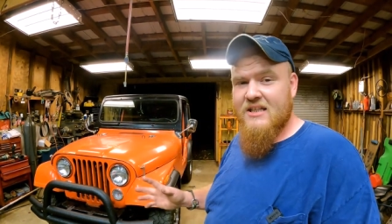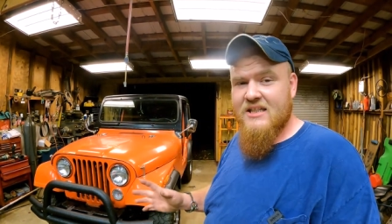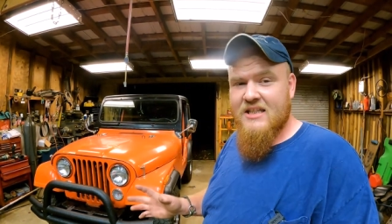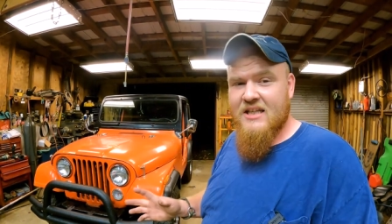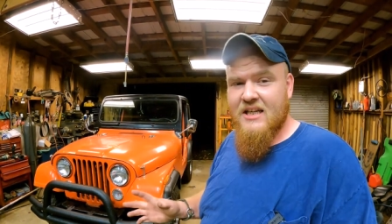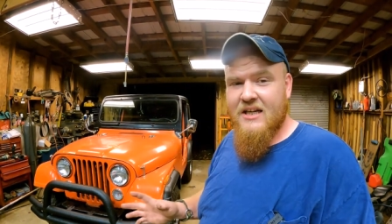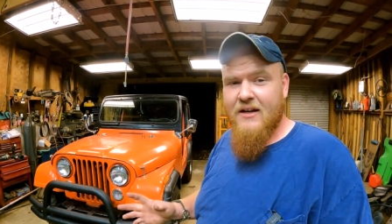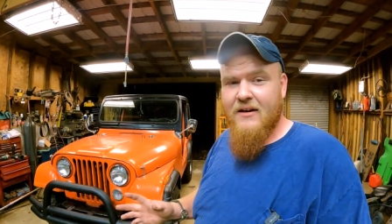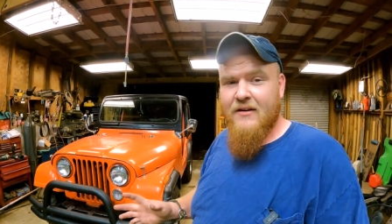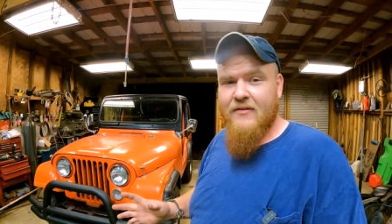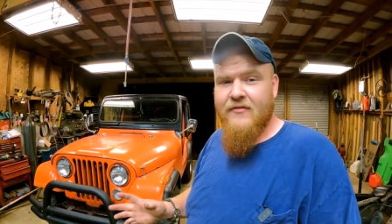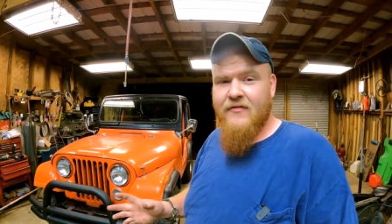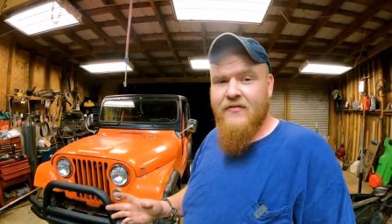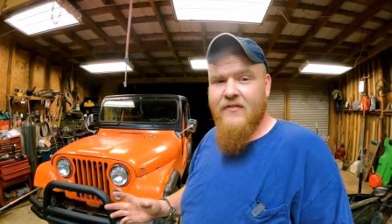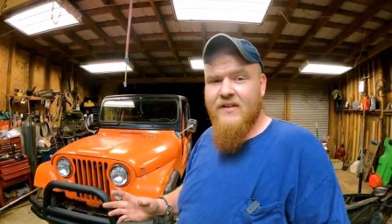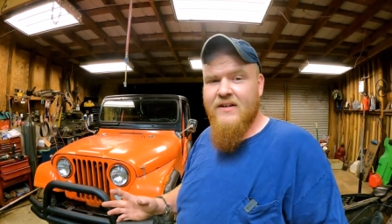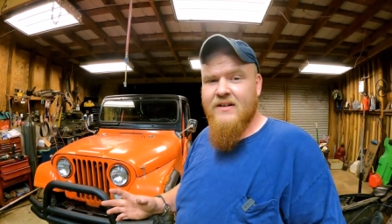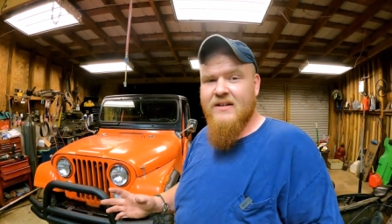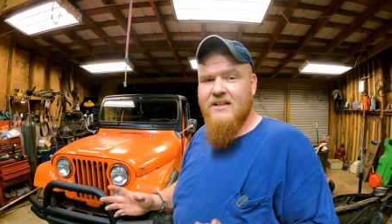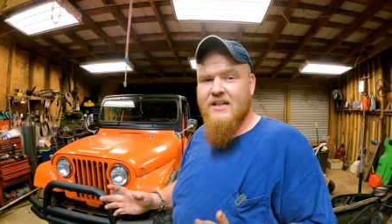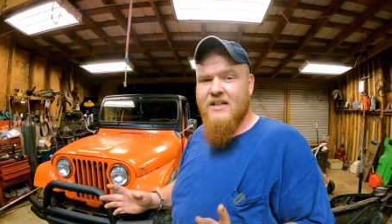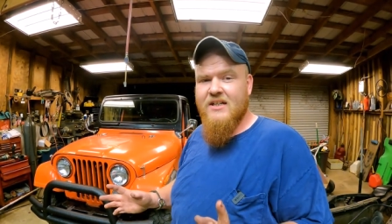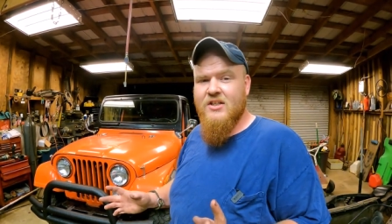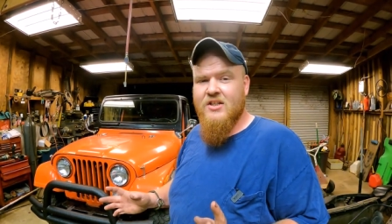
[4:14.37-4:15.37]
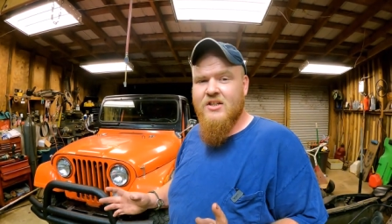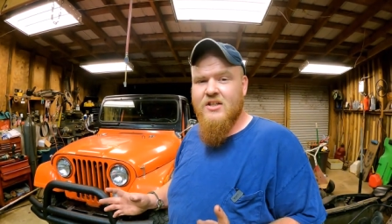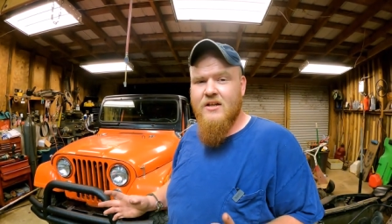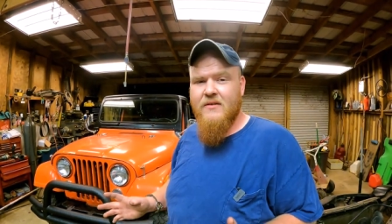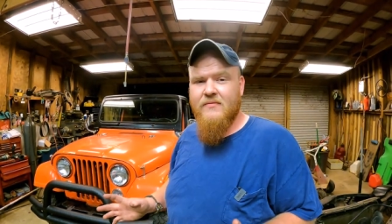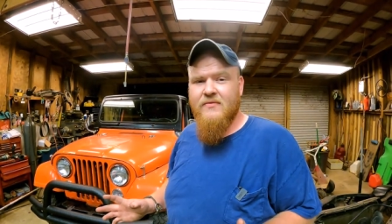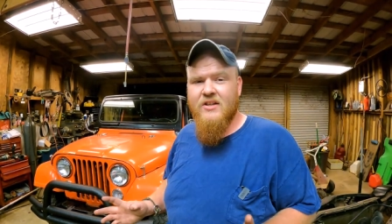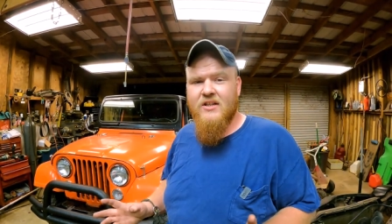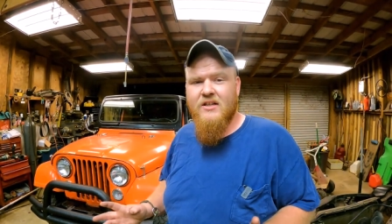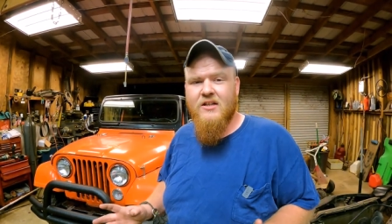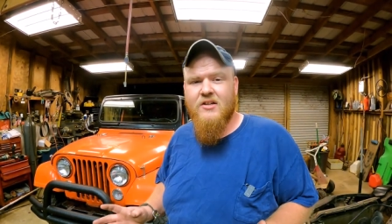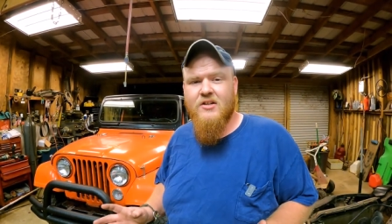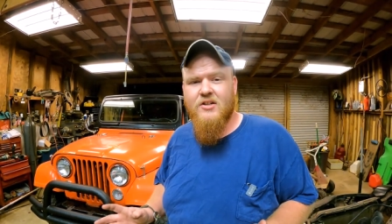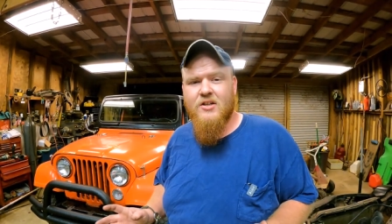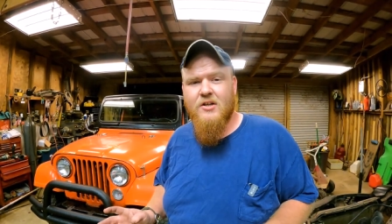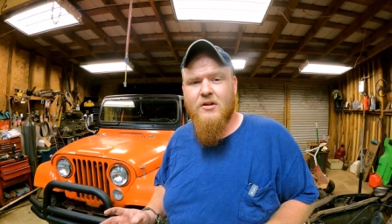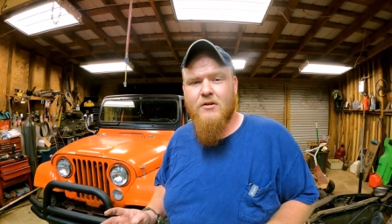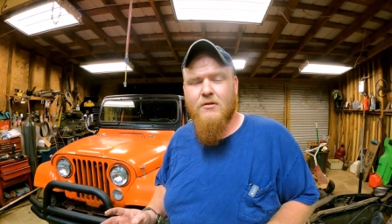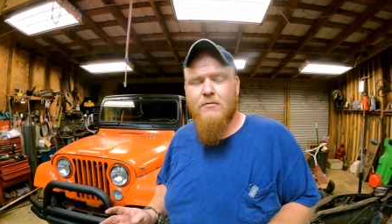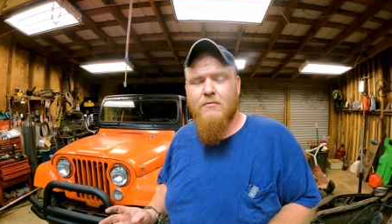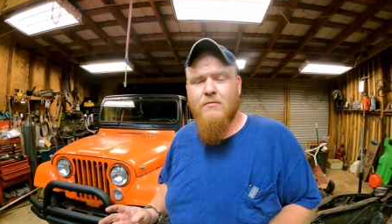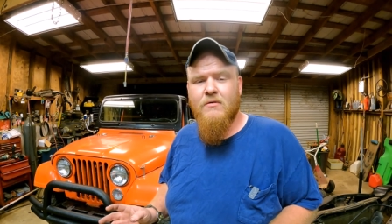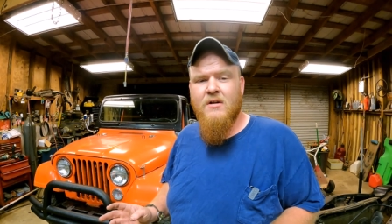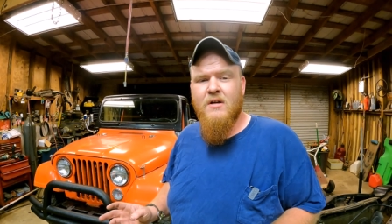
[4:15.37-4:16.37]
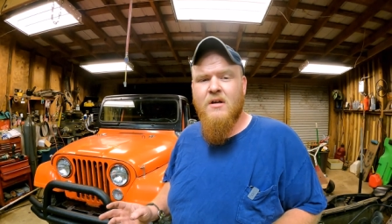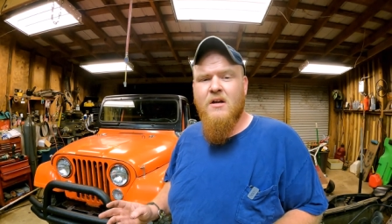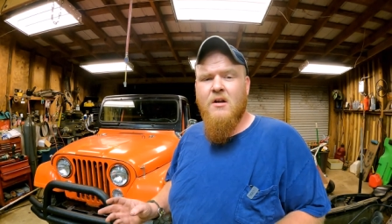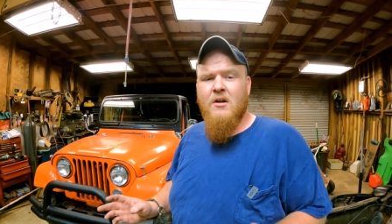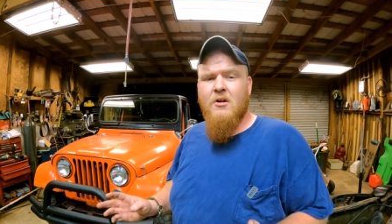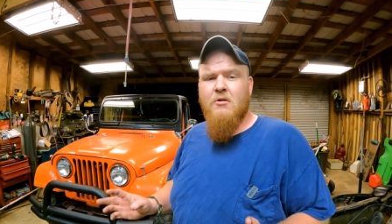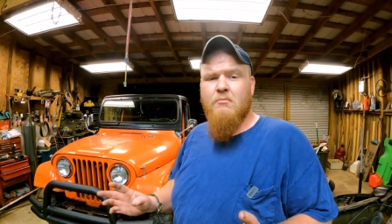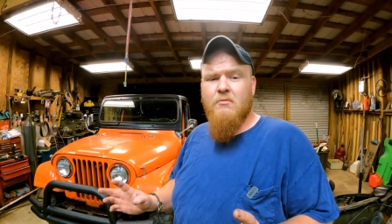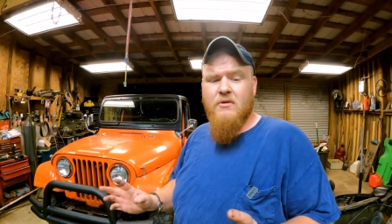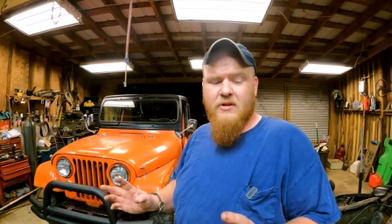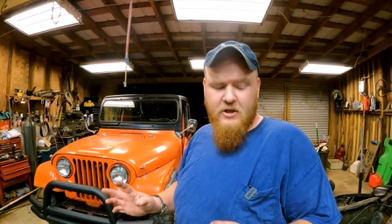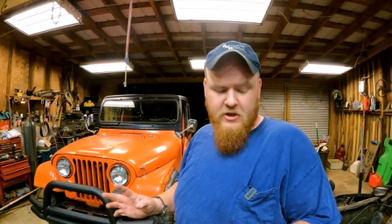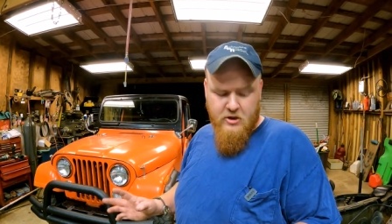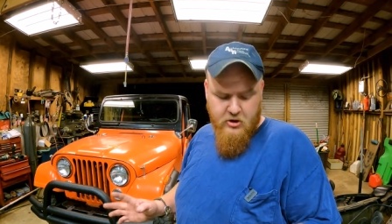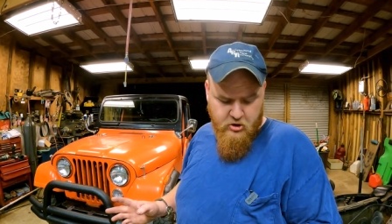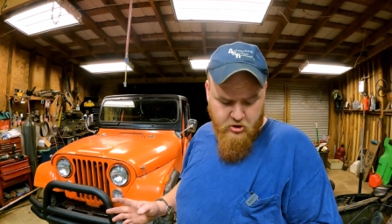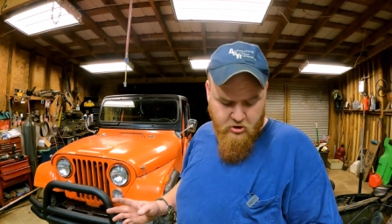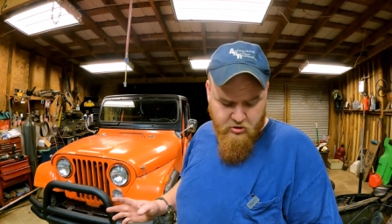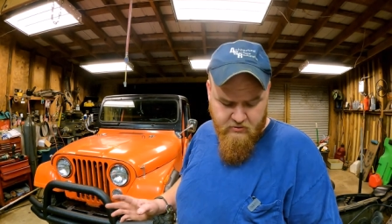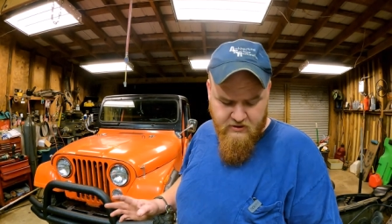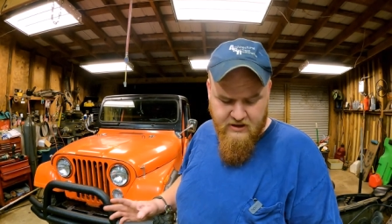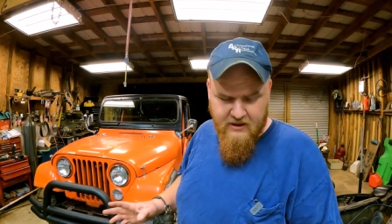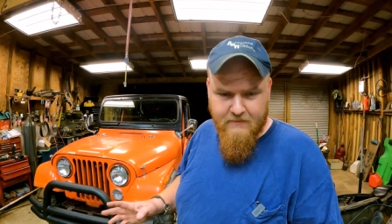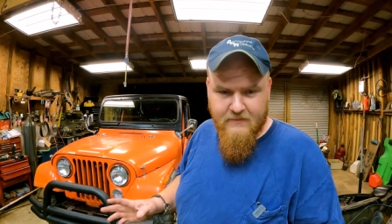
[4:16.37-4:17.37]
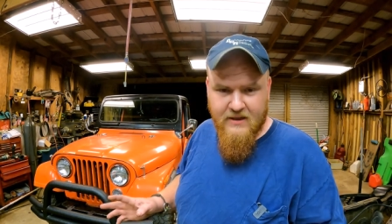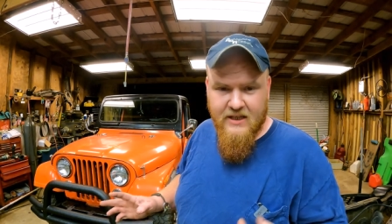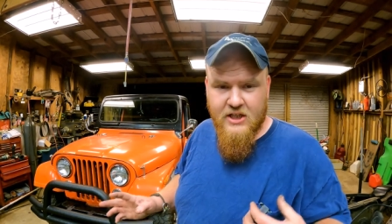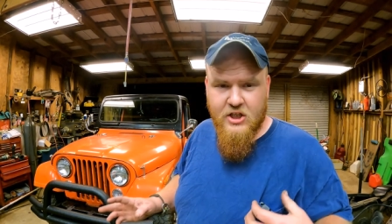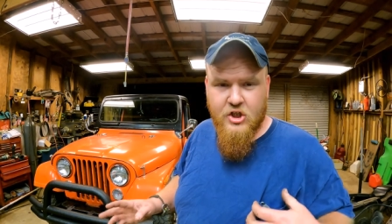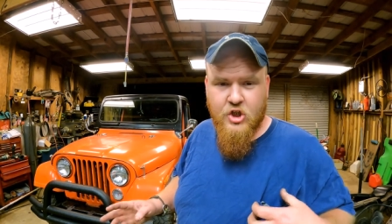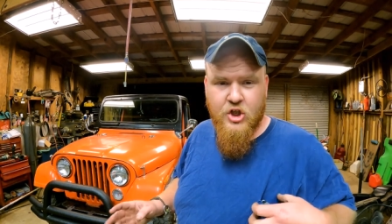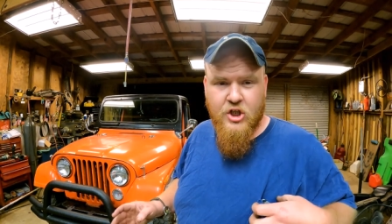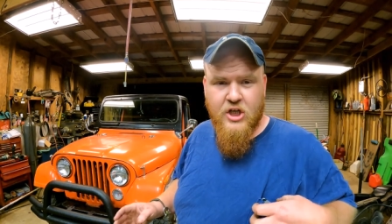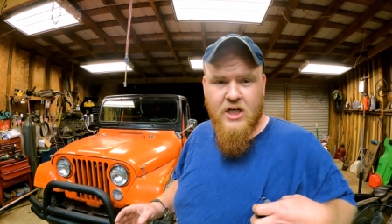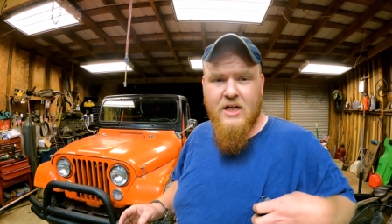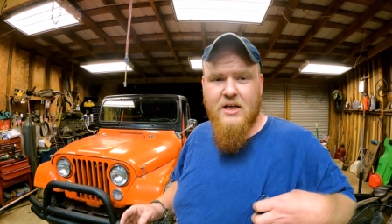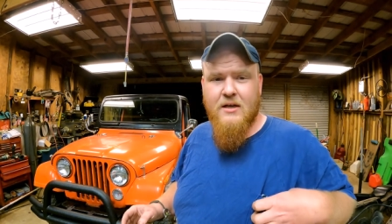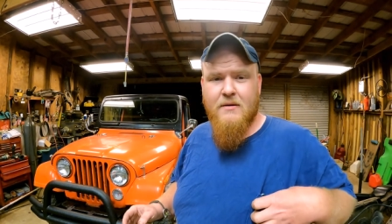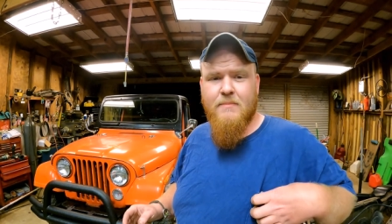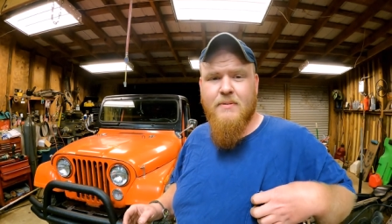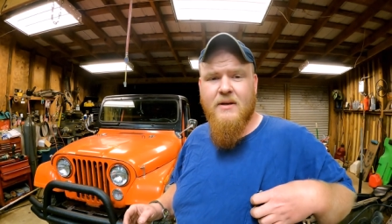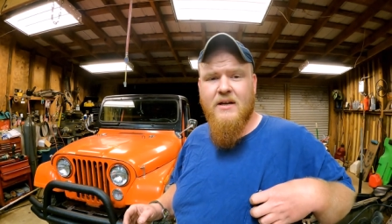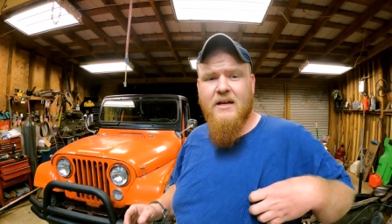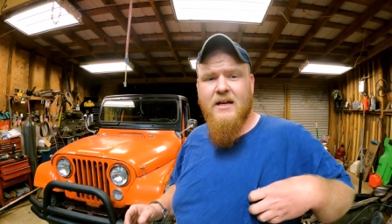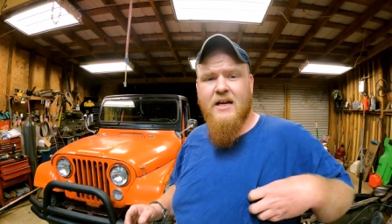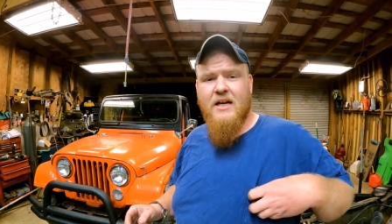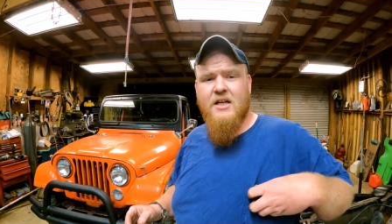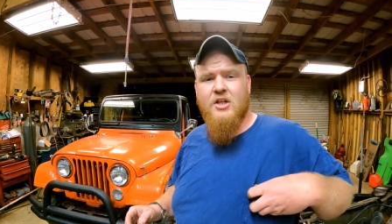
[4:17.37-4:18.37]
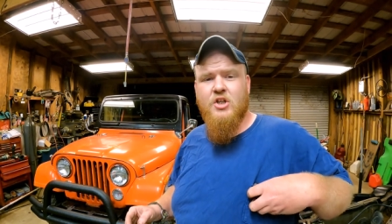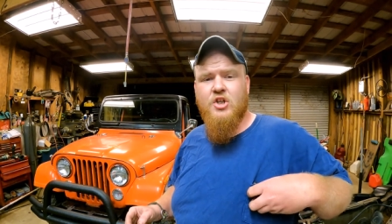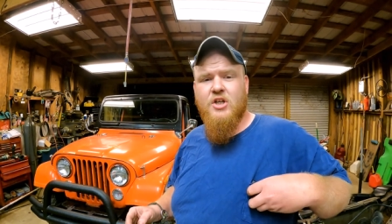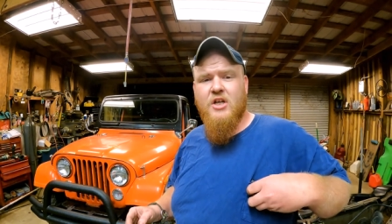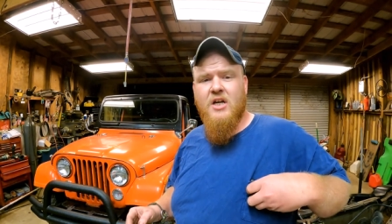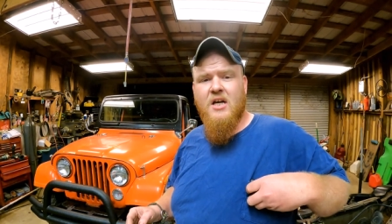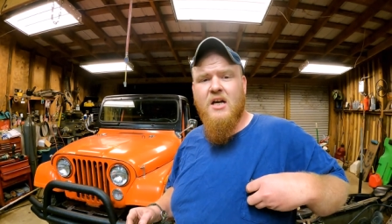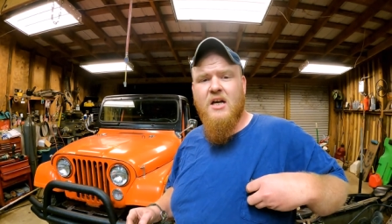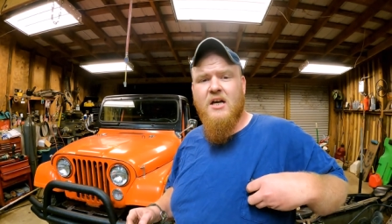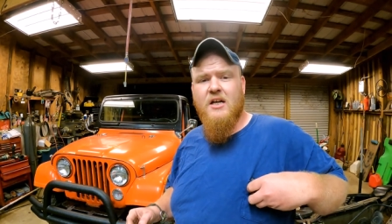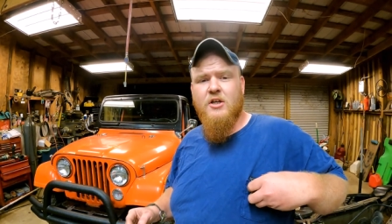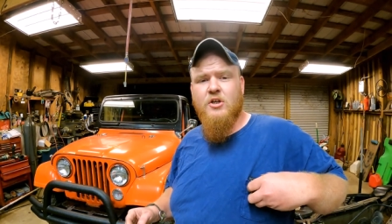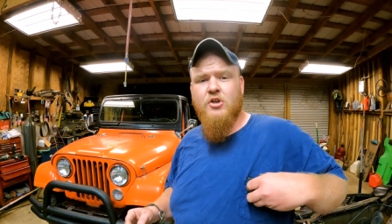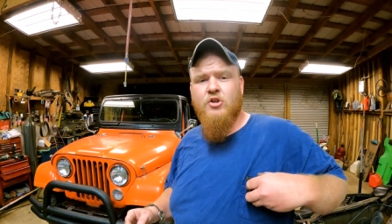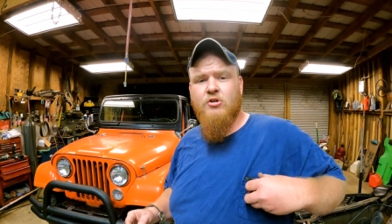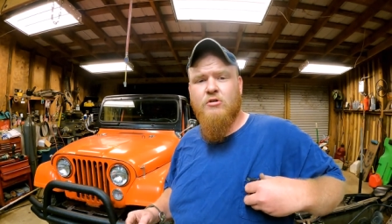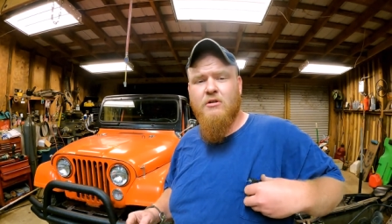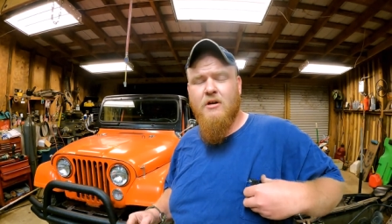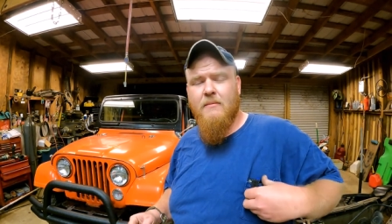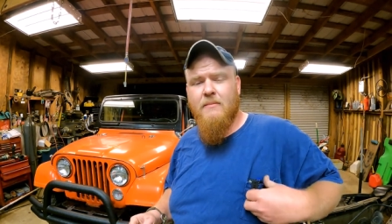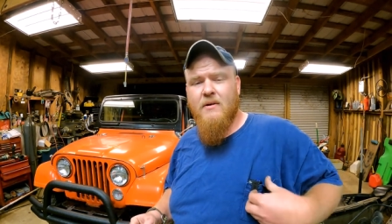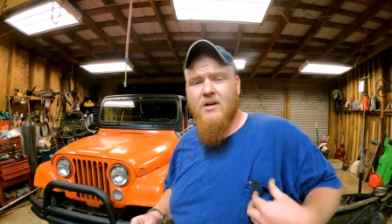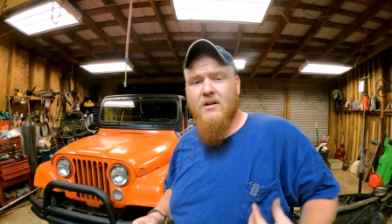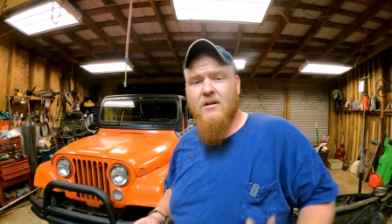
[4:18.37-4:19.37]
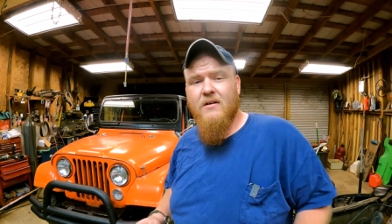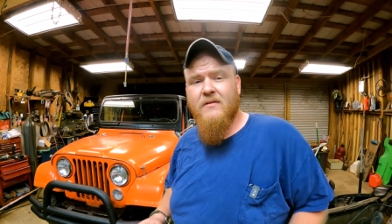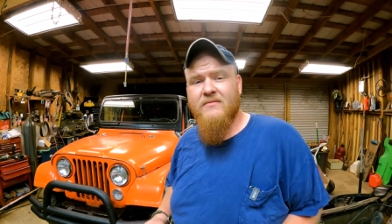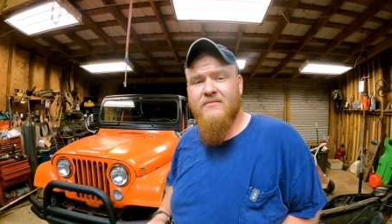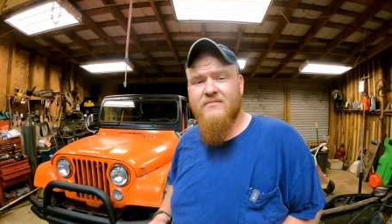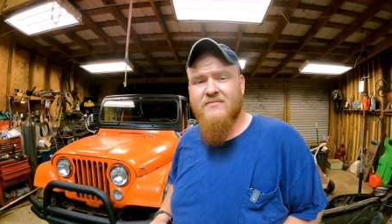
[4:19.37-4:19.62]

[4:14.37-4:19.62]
as if it's something to do with the extremely cheap HEI distributor.